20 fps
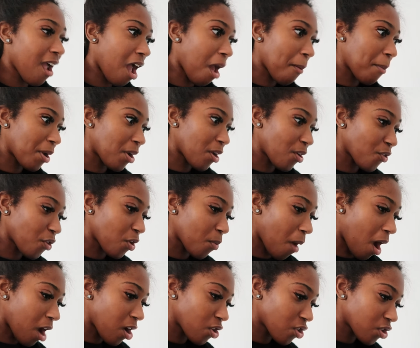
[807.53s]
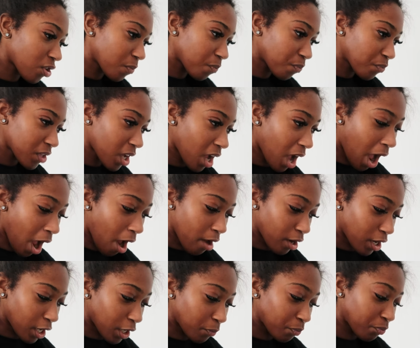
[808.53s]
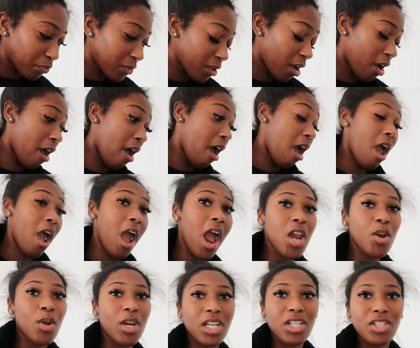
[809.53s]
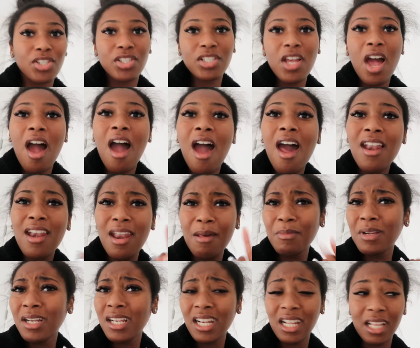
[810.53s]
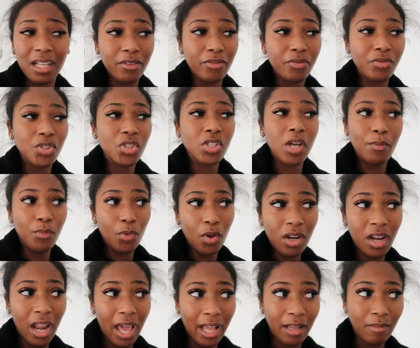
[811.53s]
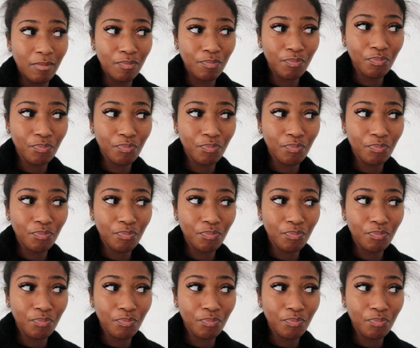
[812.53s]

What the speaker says: Am I doing too much? I don't know. Anyways, let me leave so I'm not late.